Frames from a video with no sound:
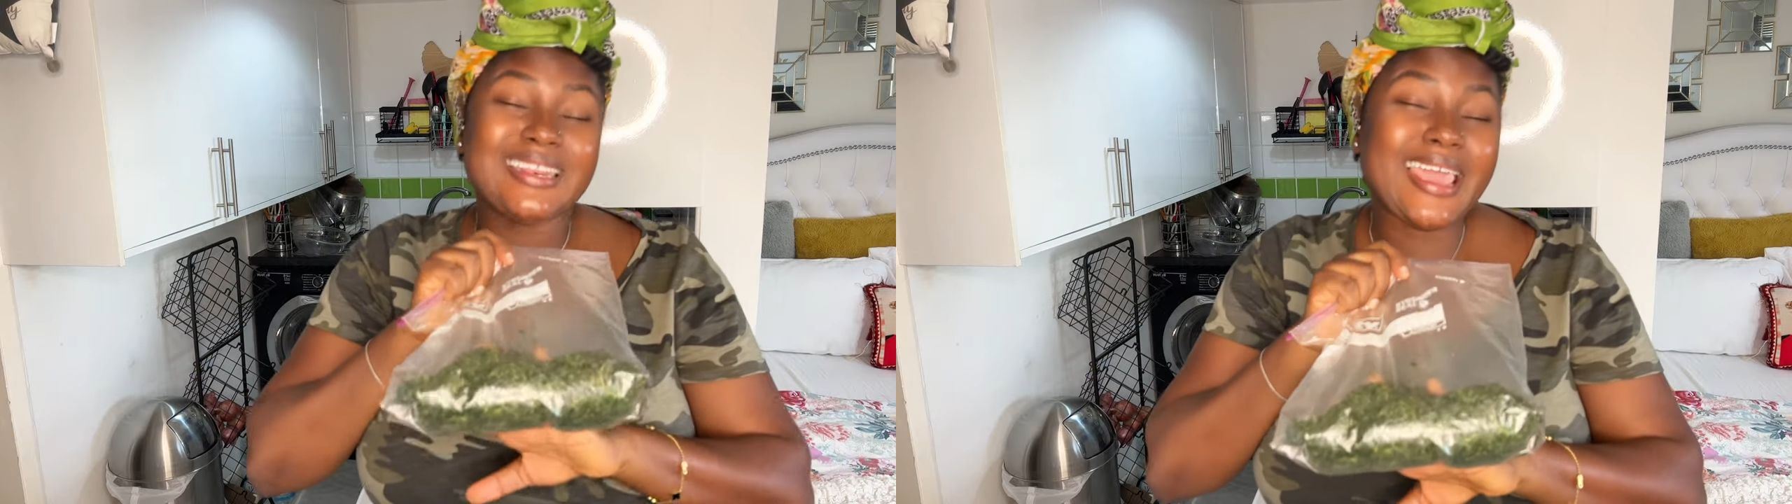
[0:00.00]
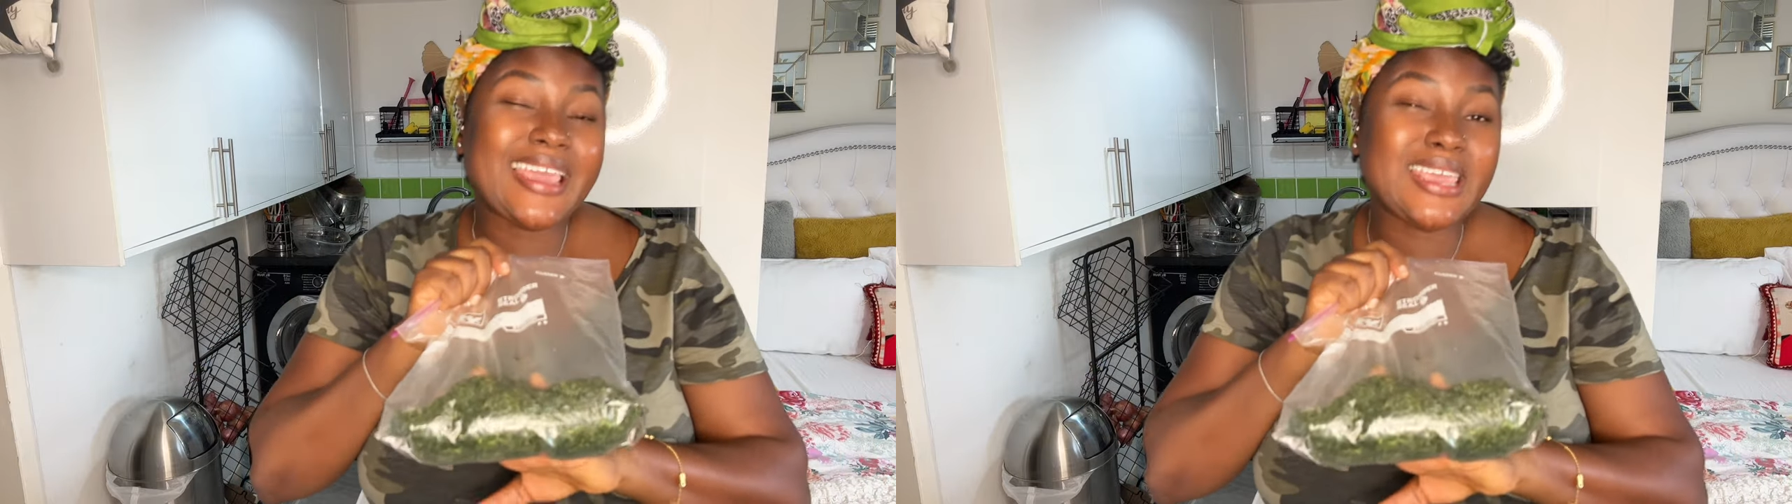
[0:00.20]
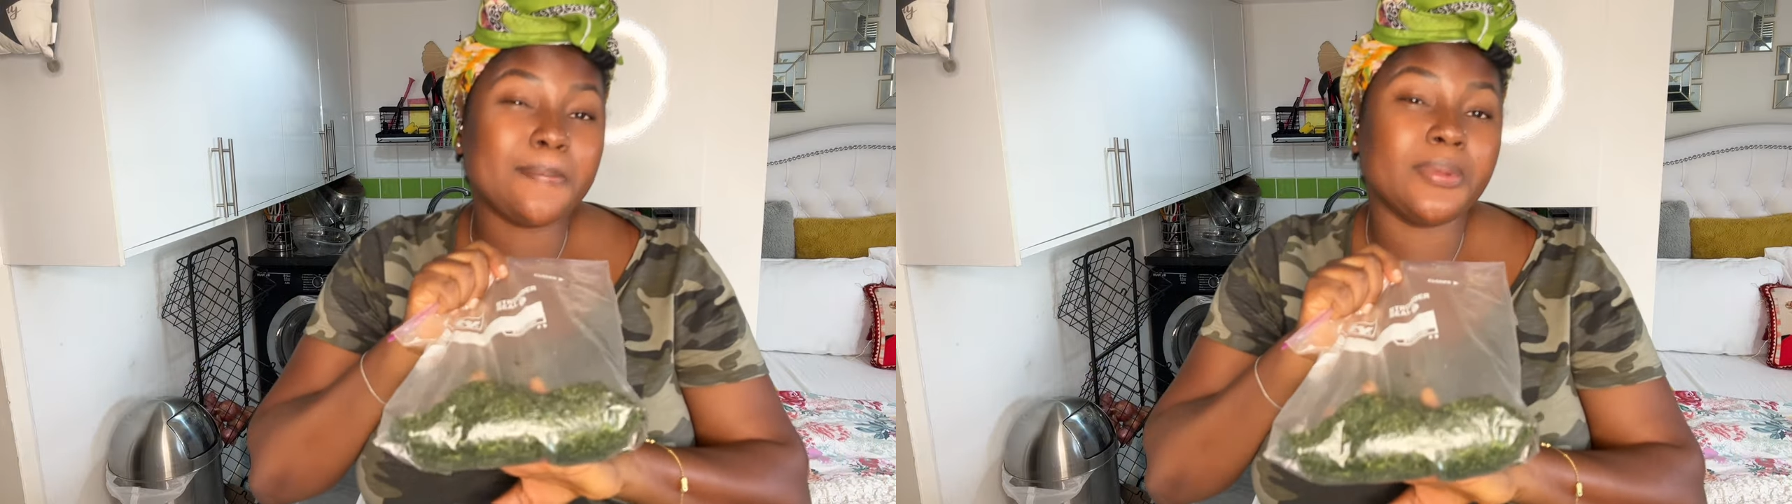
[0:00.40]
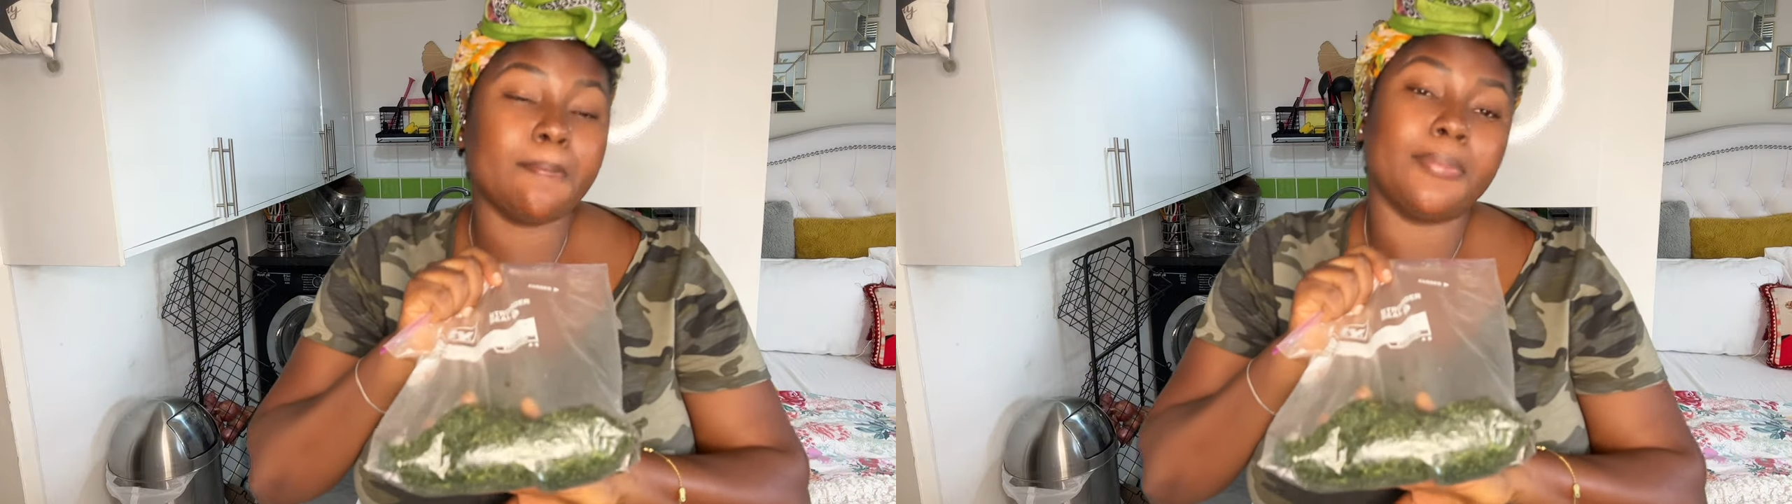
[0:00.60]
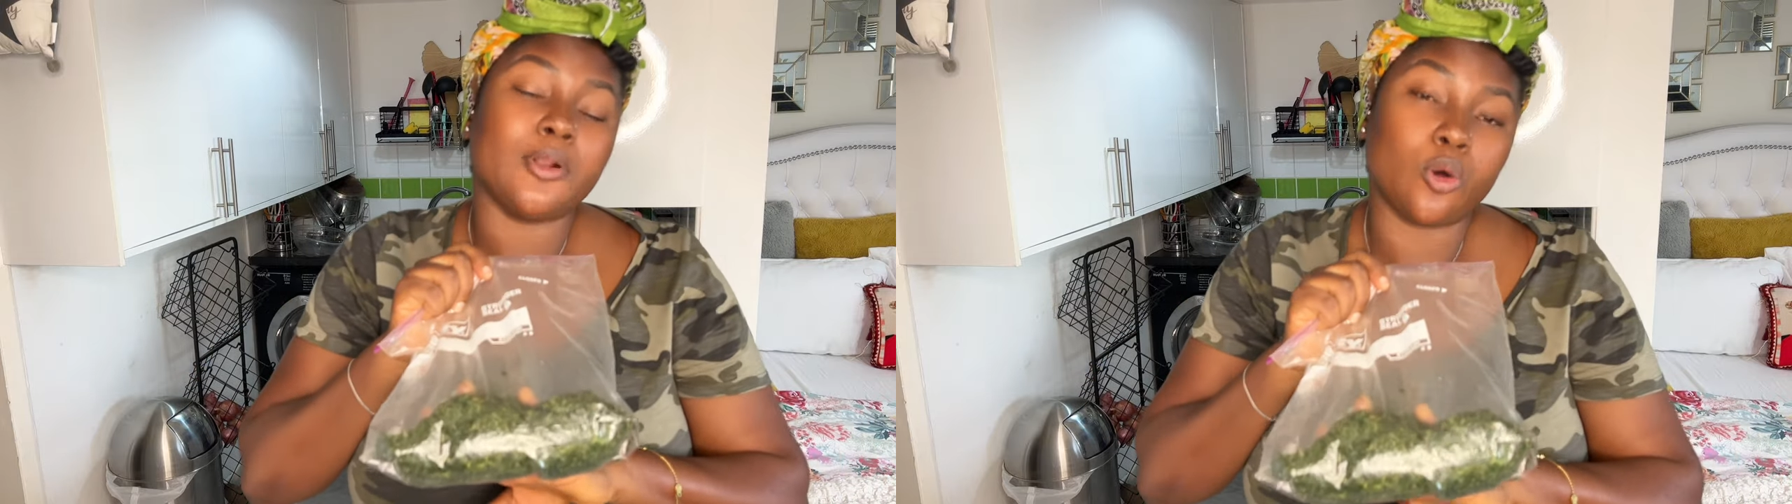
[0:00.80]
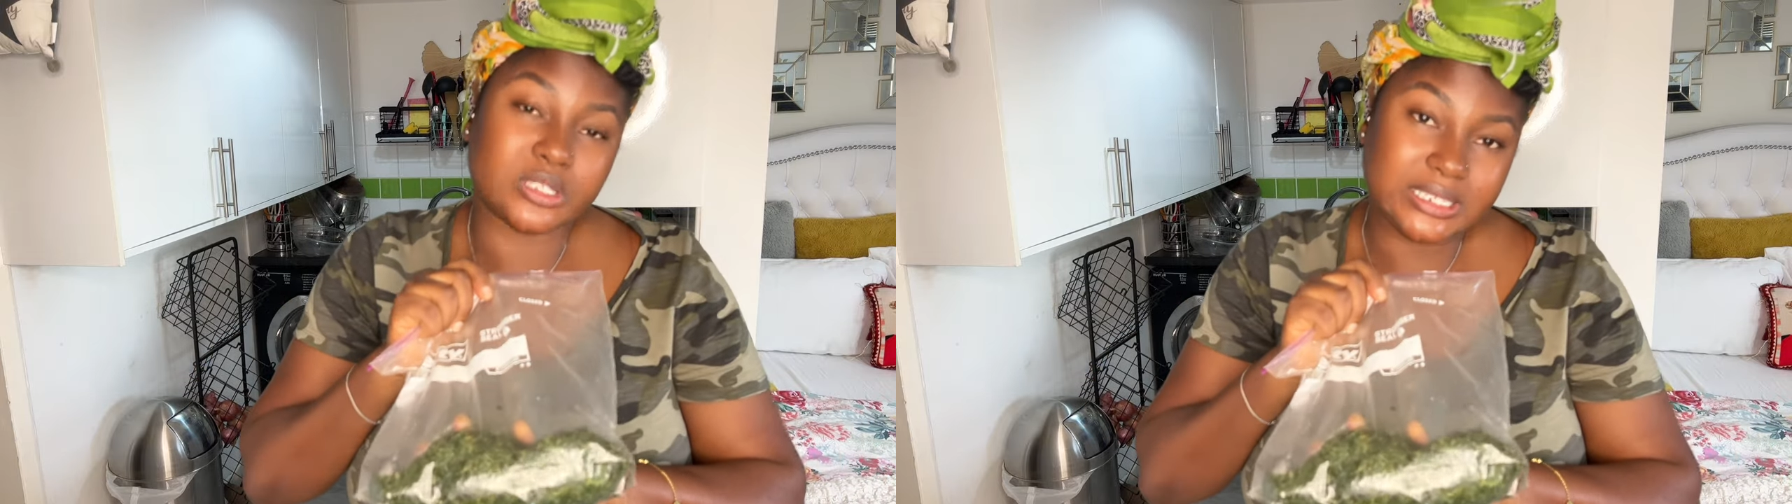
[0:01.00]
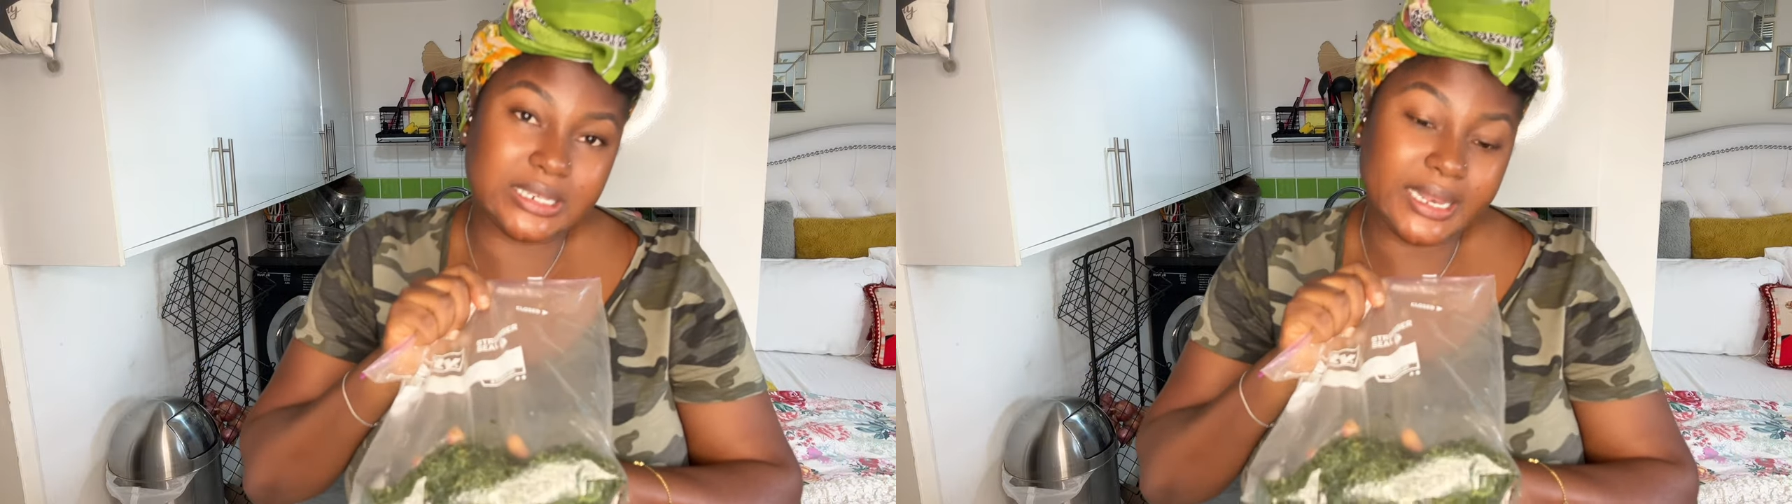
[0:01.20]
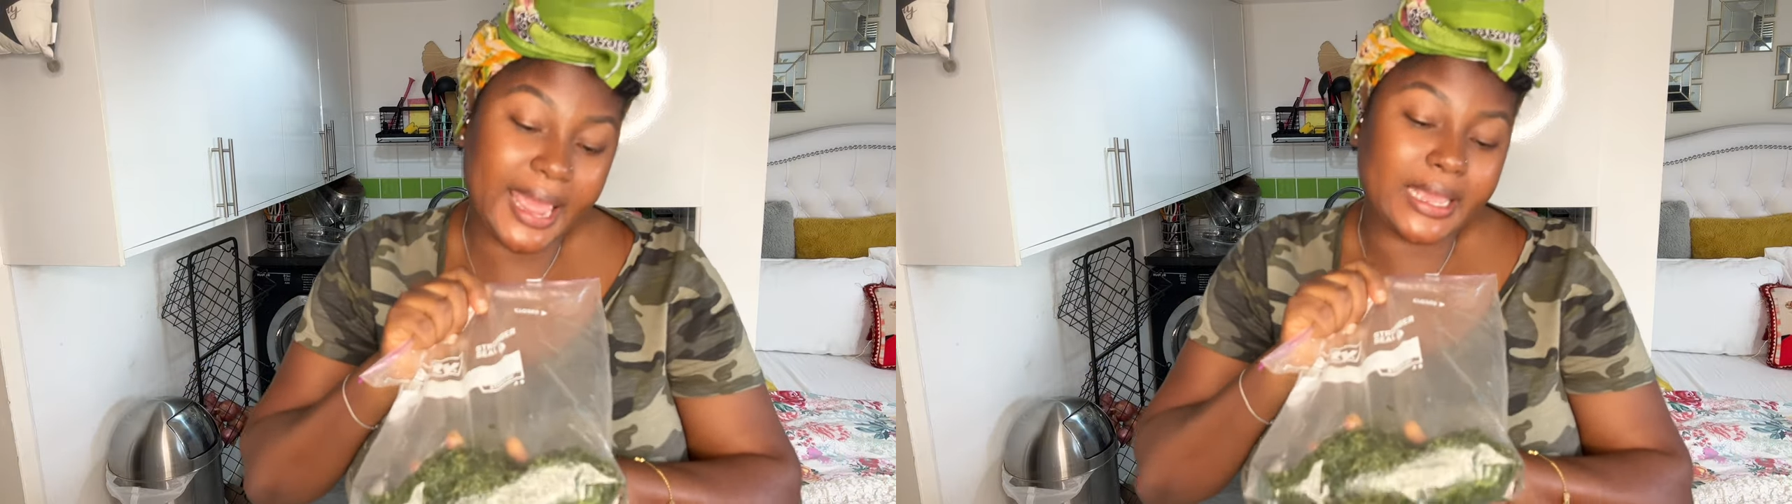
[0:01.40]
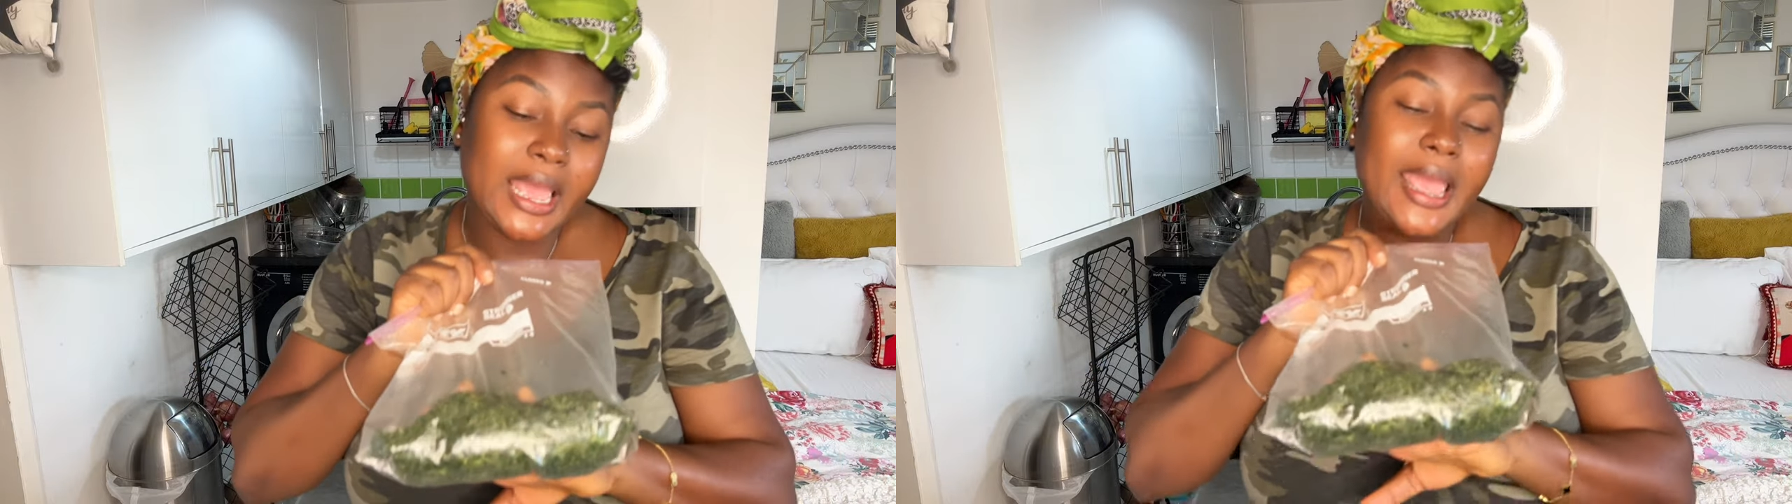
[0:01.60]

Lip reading: Let it be blocked. Like,